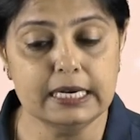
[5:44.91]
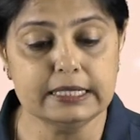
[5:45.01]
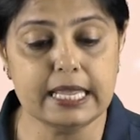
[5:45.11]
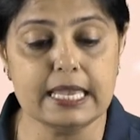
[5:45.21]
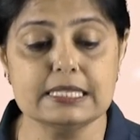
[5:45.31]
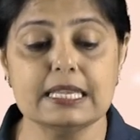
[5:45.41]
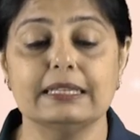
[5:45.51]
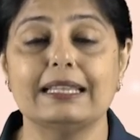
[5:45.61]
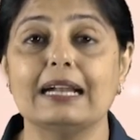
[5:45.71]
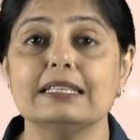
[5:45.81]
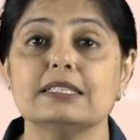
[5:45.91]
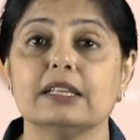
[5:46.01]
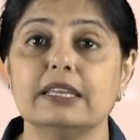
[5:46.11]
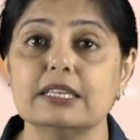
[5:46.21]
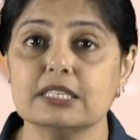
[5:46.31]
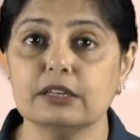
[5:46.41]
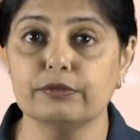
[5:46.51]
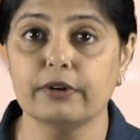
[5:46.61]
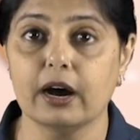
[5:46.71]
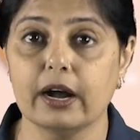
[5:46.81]
days, and that is the reason
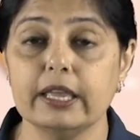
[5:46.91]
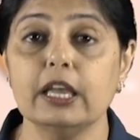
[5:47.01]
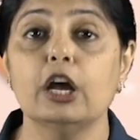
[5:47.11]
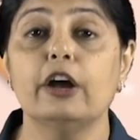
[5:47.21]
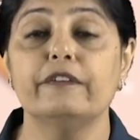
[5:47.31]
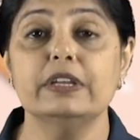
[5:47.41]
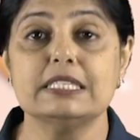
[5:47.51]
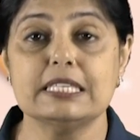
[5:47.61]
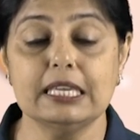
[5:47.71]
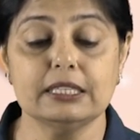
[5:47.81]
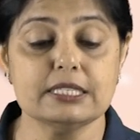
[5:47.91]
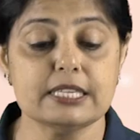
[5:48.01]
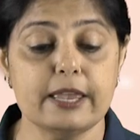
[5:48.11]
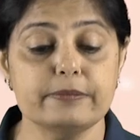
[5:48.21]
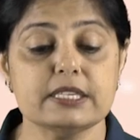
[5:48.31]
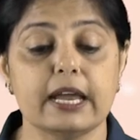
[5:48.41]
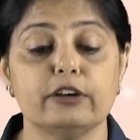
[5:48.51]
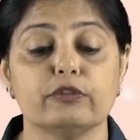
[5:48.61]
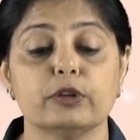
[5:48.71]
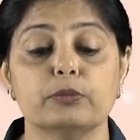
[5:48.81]
why we see the same side
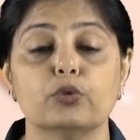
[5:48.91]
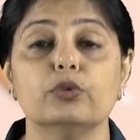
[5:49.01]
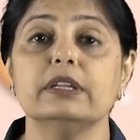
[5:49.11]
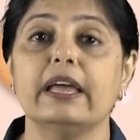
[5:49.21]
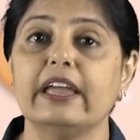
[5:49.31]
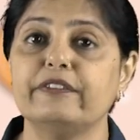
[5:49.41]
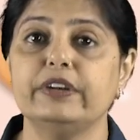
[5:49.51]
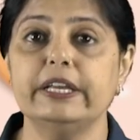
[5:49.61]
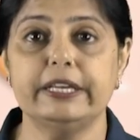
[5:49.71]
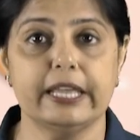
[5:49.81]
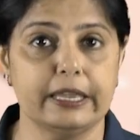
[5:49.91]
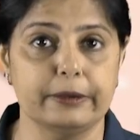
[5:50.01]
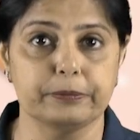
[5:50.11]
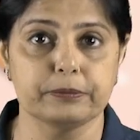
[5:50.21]
of the moon every day.